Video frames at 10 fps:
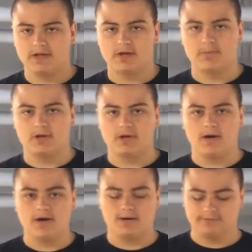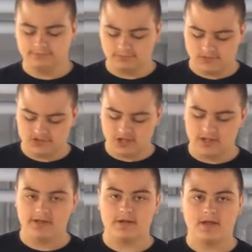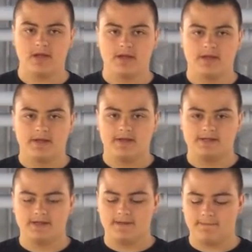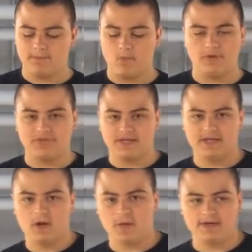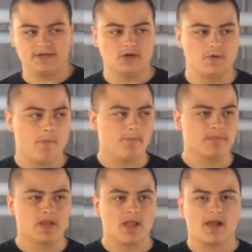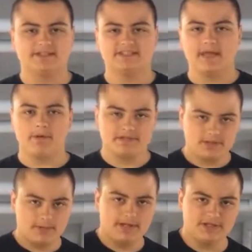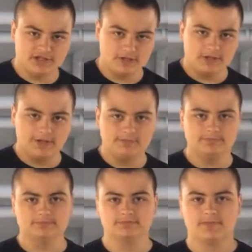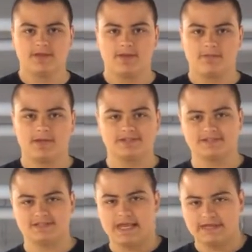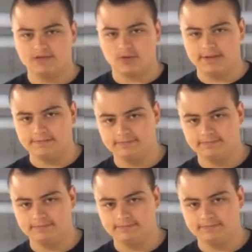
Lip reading: and you're gonna put it, shut it. One thing you don't want to do is aim at somebody and shoot it, because it's not a toy.